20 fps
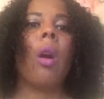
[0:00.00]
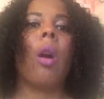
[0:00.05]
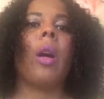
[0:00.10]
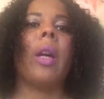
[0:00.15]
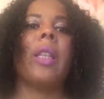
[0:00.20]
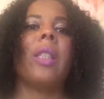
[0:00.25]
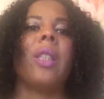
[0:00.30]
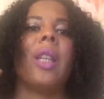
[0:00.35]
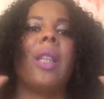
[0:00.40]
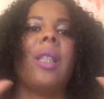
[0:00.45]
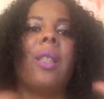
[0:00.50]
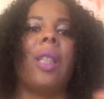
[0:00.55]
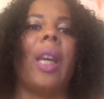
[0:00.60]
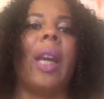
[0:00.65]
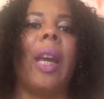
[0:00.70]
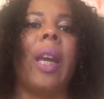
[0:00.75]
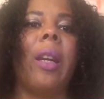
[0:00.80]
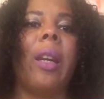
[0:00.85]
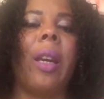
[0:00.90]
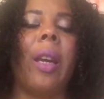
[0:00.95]
I say
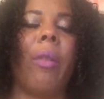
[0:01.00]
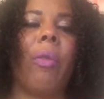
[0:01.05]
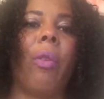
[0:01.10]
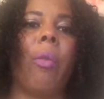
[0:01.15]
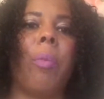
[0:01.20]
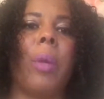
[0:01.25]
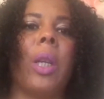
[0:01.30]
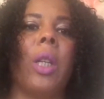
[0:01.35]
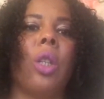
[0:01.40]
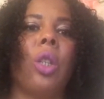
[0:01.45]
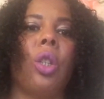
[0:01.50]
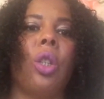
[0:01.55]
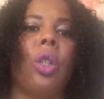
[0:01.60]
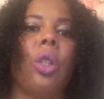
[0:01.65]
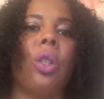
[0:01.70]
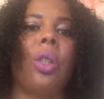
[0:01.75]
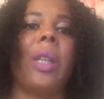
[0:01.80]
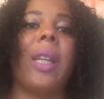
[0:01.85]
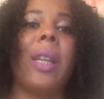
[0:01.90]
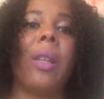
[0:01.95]
10
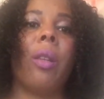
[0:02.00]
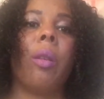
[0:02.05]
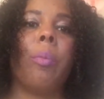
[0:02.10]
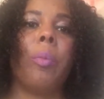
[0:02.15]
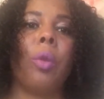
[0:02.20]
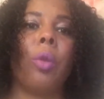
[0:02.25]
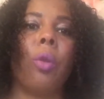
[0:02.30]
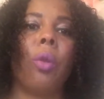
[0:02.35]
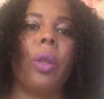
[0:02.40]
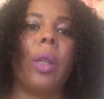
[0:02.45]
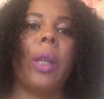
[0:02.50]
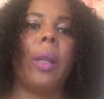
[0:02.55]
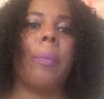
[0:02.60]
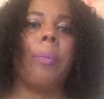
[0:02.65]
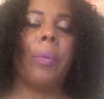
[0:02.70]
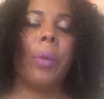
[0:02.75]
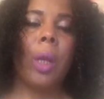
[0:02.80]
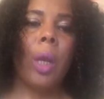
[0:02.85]
affirmations in the morning.